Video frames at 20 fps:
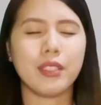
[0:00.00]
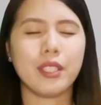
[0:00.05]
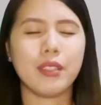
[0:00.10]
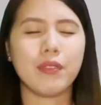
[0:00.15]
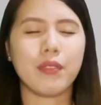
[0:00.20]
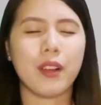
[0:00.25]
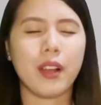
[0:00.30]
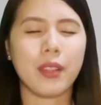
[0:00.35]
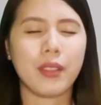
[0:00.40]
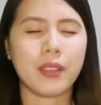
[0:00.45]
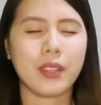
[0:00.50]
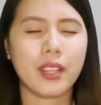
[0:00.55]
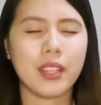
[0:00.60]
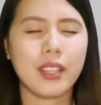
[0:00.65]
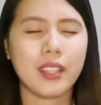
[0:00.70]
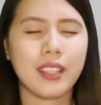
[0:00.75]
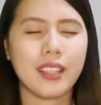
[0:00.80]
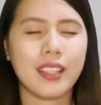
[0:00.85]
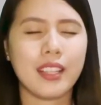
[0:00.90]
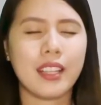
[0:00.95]
Father,
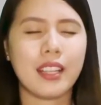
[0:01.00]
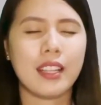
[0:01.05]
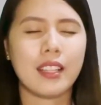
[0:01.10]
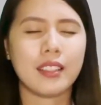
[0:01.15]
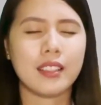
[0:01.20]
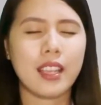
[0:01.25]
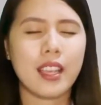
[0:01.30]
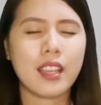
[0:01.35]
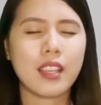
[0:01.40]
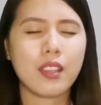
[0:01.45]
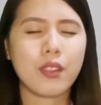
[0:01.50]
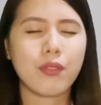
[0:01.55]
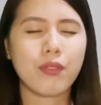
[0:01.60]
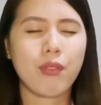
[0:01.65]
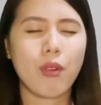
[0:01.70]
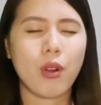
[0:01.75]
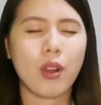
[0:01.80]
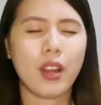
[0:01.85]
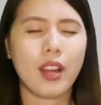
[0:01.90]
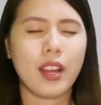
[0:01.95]
thank you
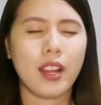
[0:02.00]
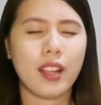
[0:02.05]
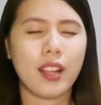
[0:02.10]
for